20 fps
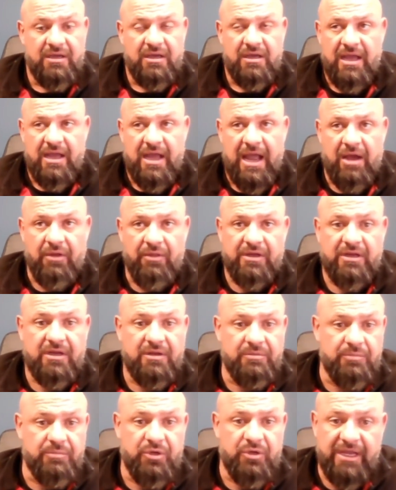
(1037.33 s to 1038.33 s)
how the
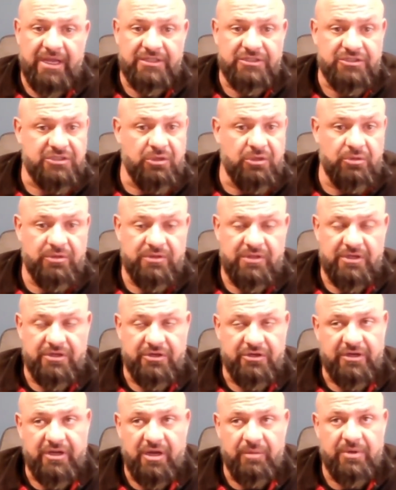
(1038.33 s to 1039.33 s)
communications go within your
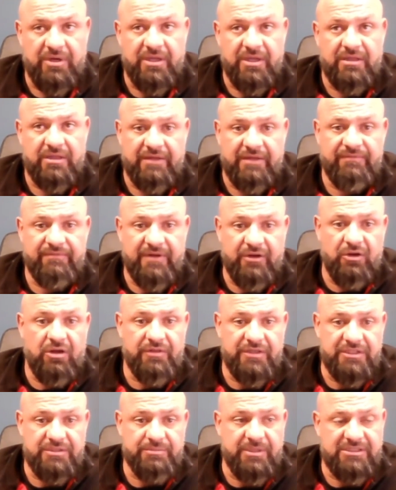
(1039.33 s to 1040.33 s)
company, and they figure all
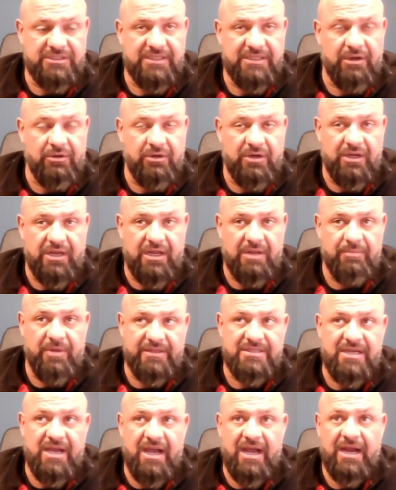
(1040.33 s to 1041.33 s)
these pieces out. And by the
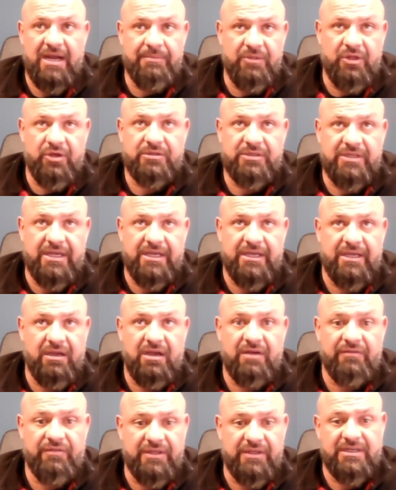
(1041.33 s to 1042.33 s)
time they're kicking off
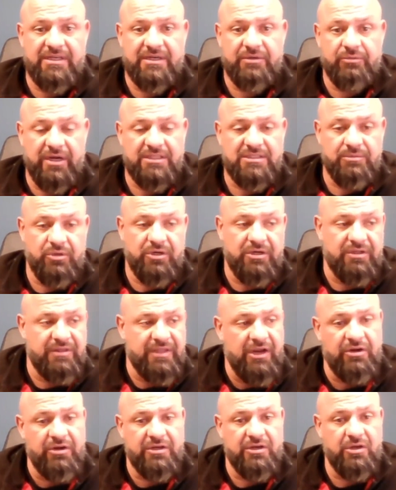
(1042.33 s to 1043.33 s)
things like ransomware, they
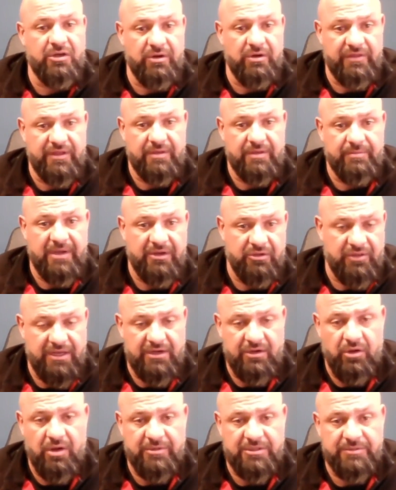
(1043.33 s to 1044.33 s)
already know everything about you. They know how
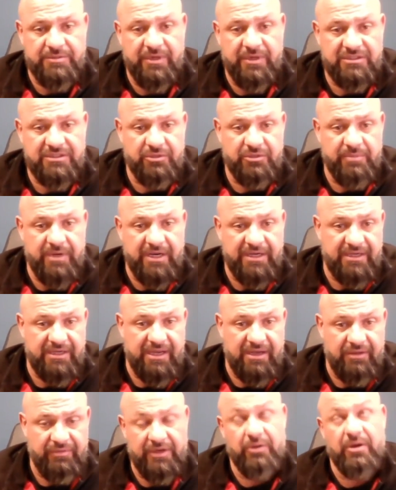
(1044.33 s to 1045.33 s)
much money is in your bank account. They
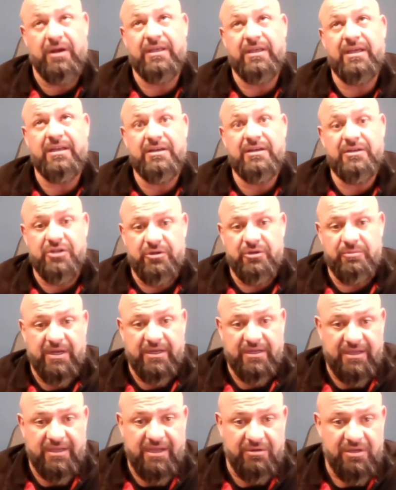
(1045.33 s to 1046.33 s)
know how to get into your bank
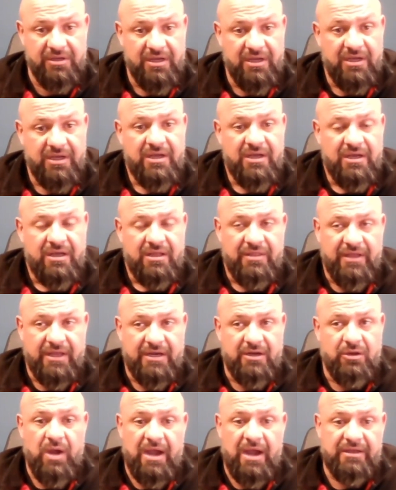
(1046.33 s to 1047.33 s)
account. They know
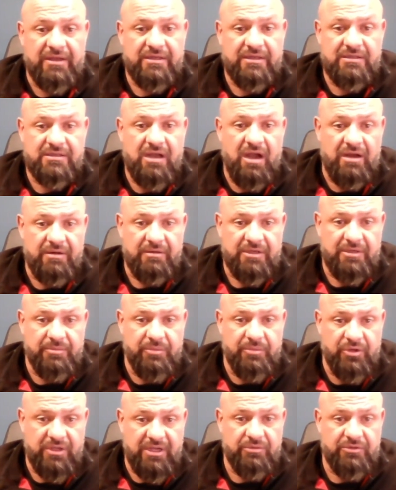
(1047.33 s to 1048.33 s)
how to con-
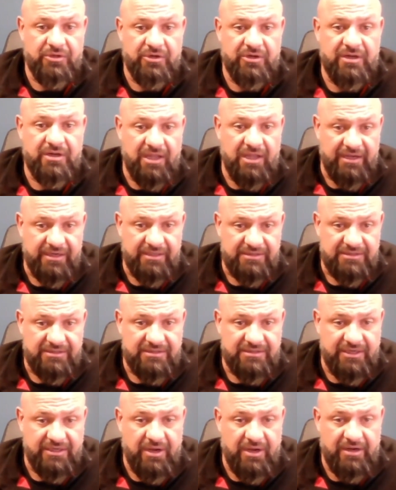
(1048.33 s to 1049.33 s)
communicate with your clients. They
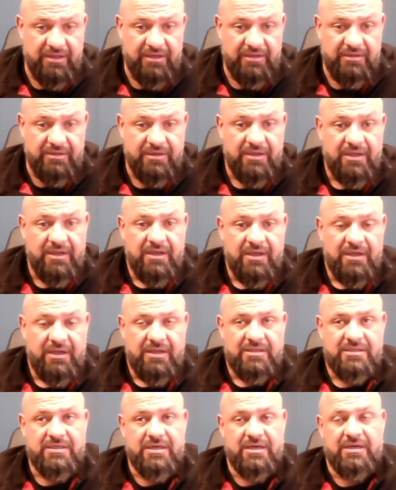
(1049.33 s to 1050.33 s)
know how to
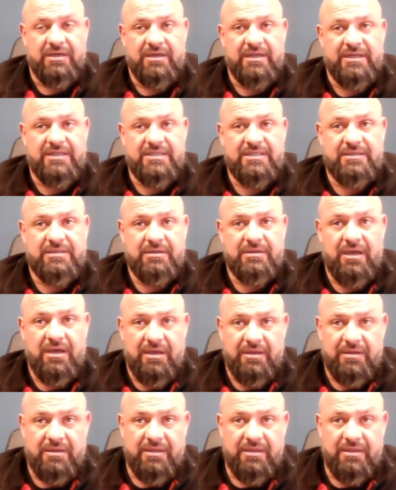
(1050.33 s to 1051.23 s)
to uh,